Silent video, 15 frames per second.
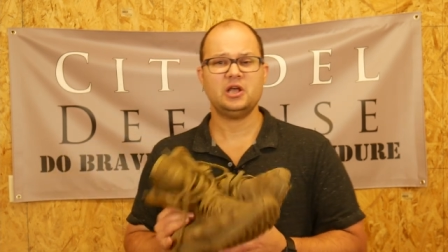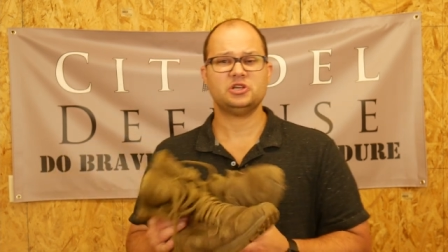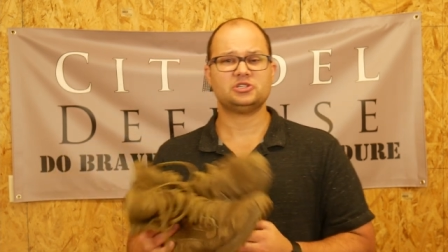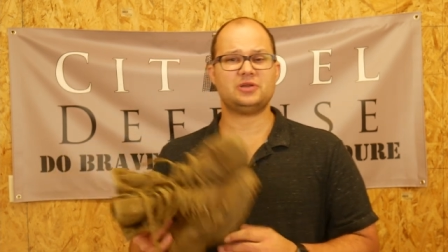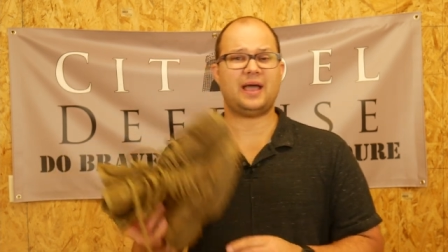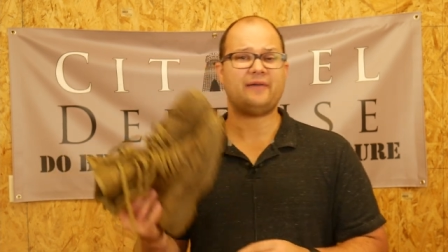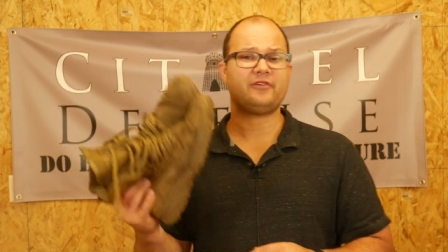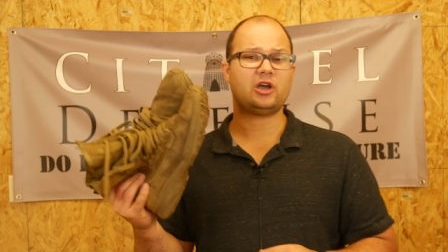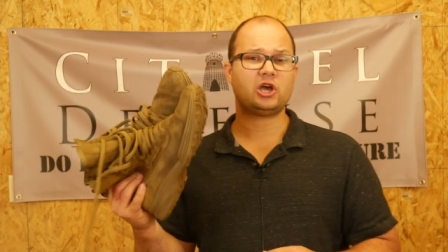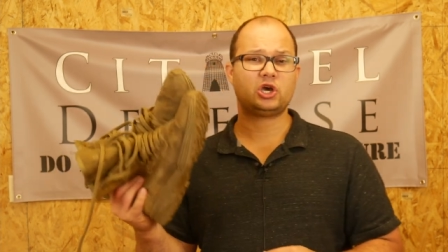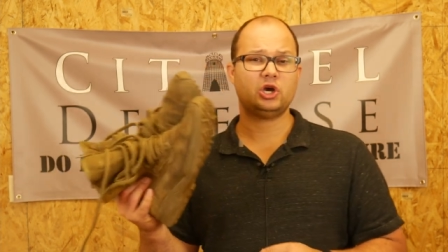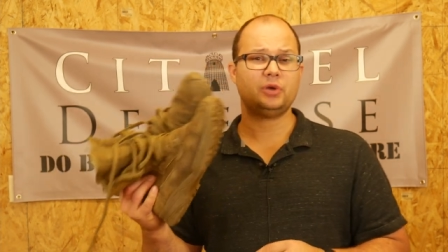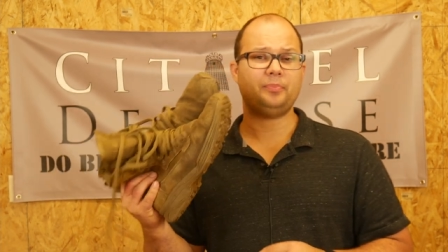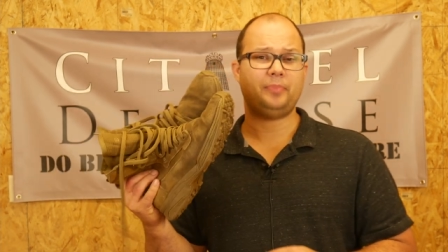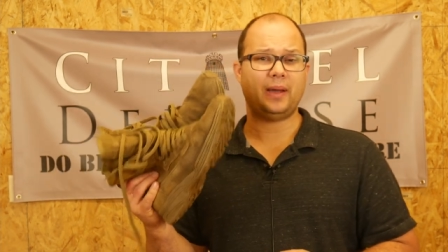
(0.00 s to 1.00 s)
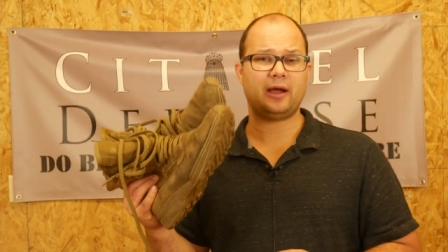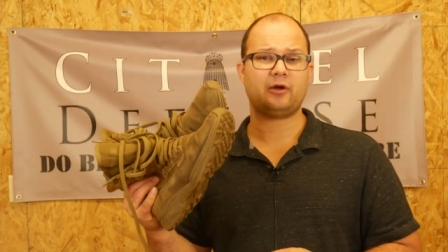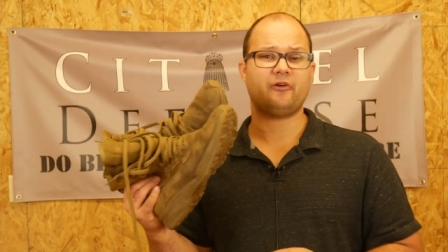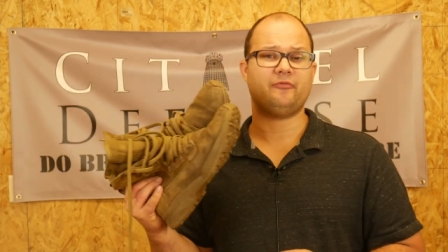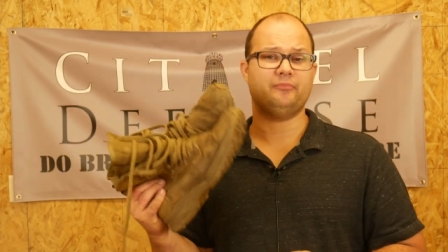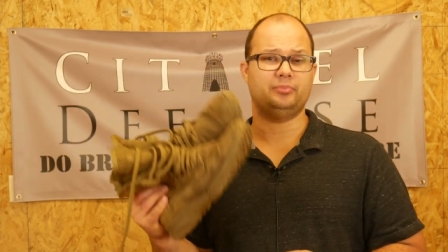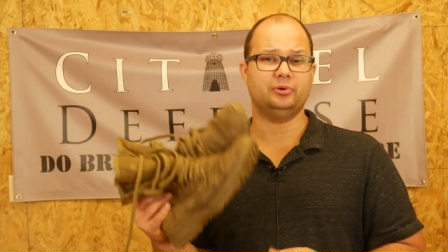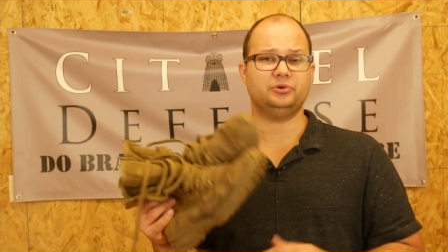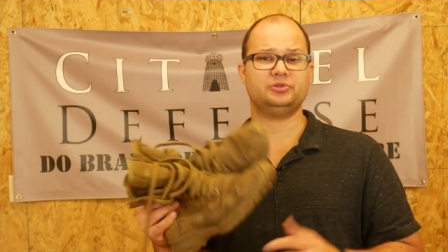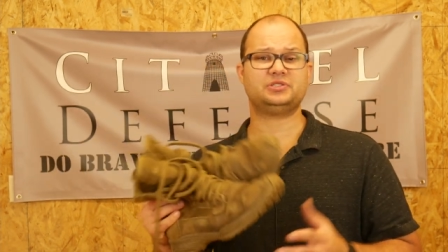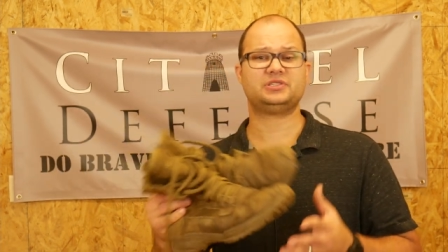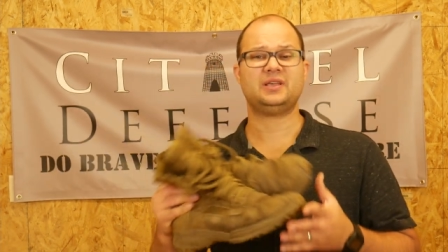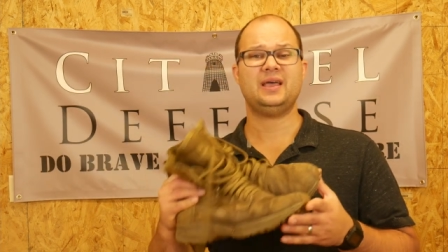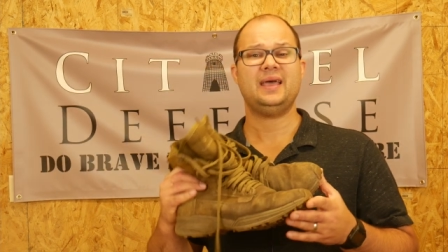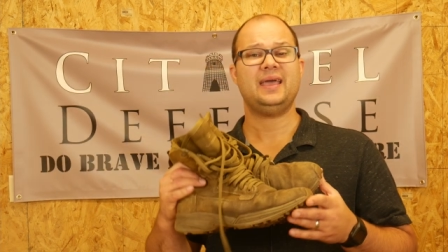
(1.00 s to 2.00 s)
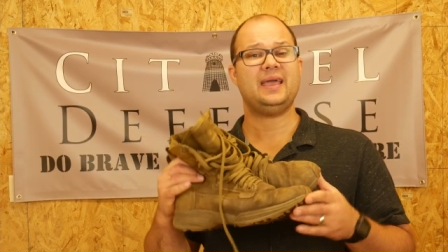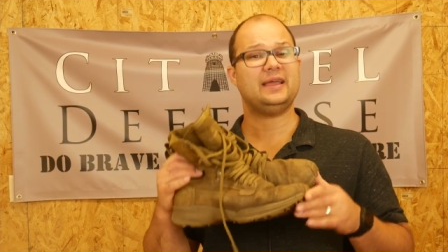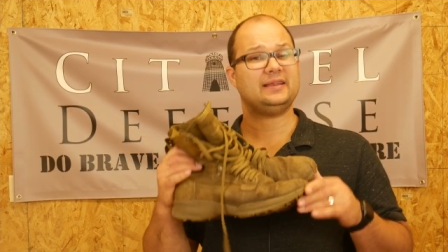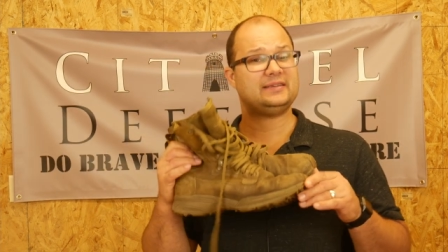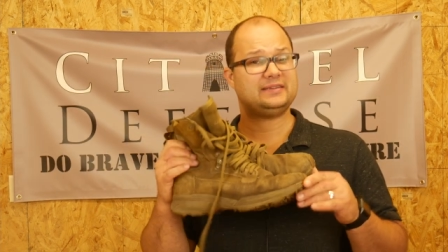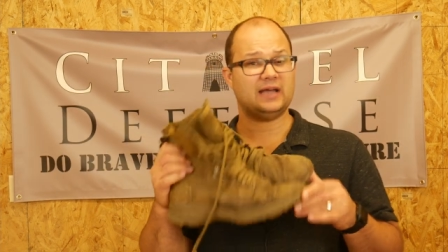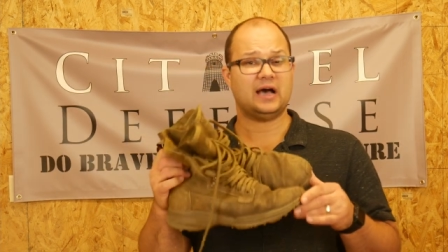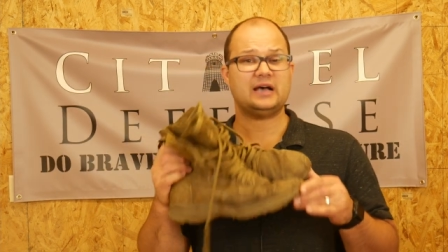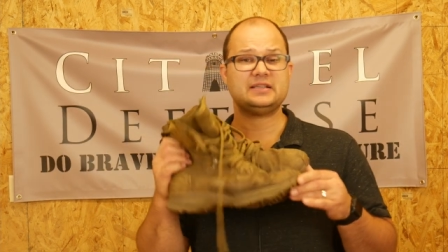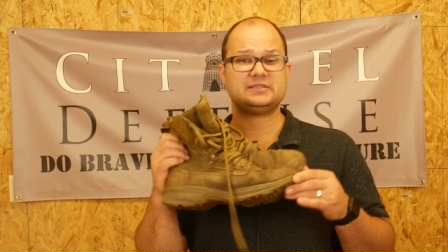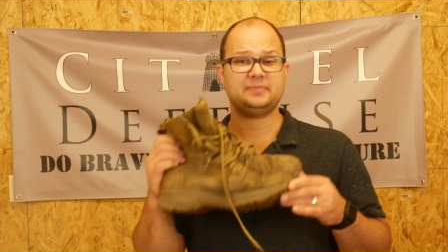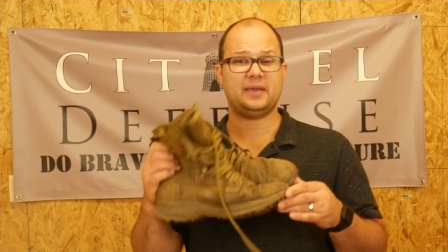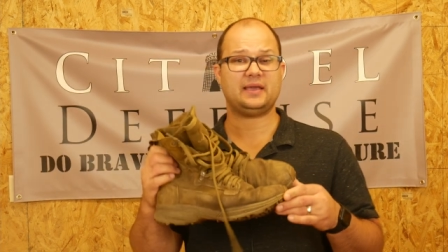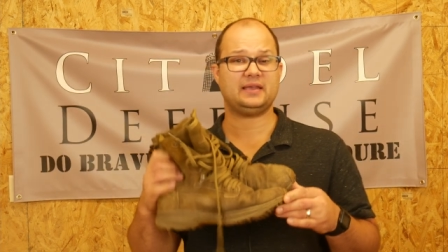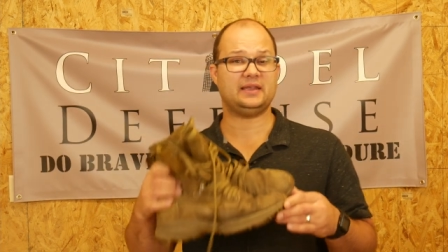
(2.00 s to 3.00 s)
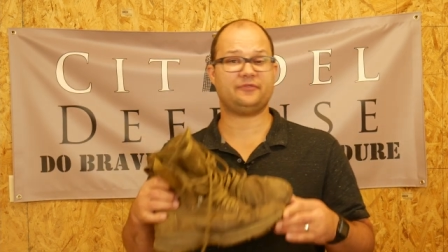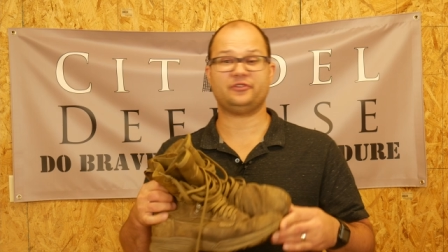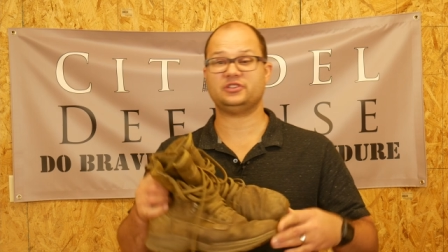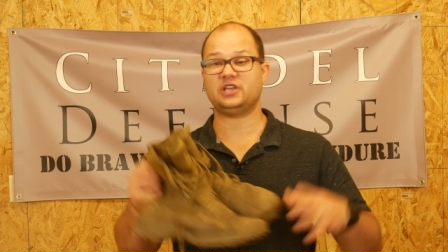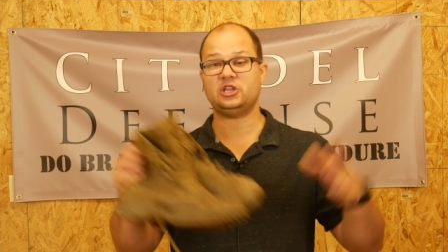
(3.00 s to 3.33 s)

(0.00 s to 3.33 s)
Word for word: So having a good pair of boots, it does make a difference.